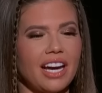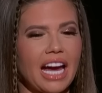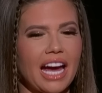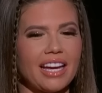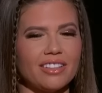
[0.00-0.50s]

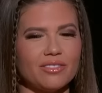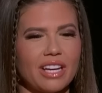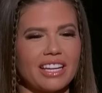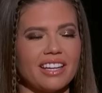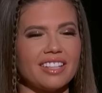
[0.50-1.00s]
you I, have
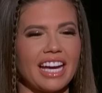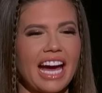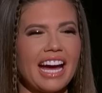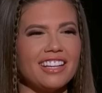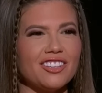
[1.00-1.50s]
to. I guess I
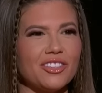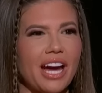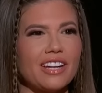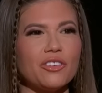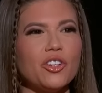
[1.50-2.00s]
had to. You
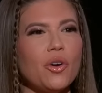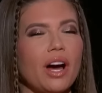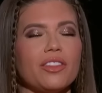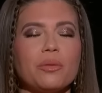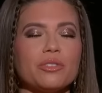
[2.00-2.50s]
I don't know.
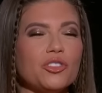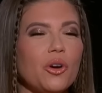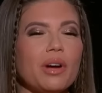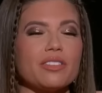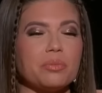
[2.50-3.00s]
To. There was
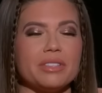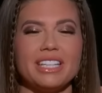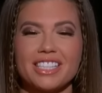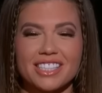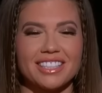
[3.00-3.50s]
no
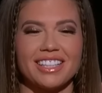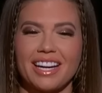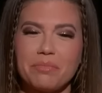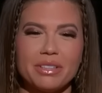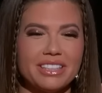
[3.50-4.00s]
explanation.
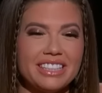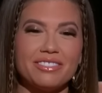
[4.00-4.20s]
I believe.